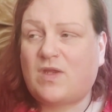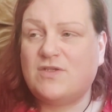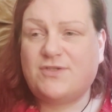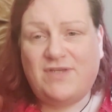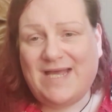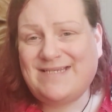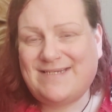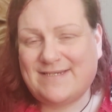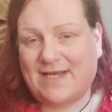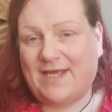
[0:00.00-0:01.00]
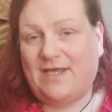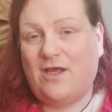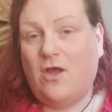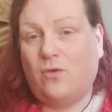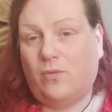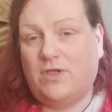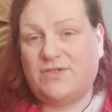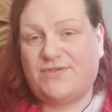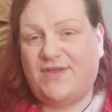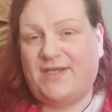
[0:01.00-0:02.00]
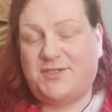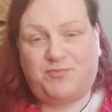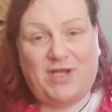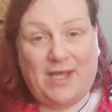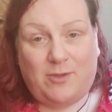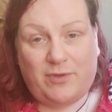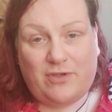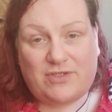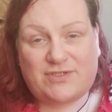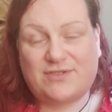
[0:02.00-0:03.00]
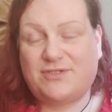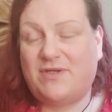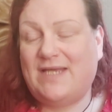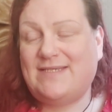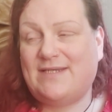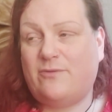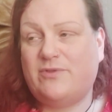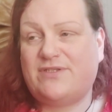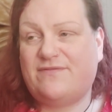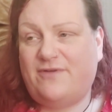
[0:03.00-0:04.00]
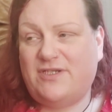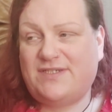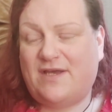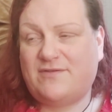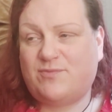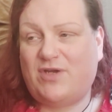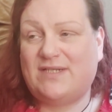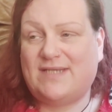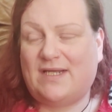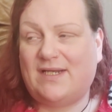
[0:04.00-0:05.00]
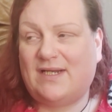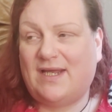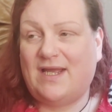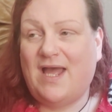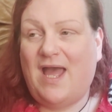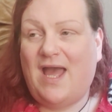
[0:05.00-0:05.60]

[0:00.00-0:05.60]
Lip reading: So yesterday was the spring equinox. So yesterday was the first day of spring technically,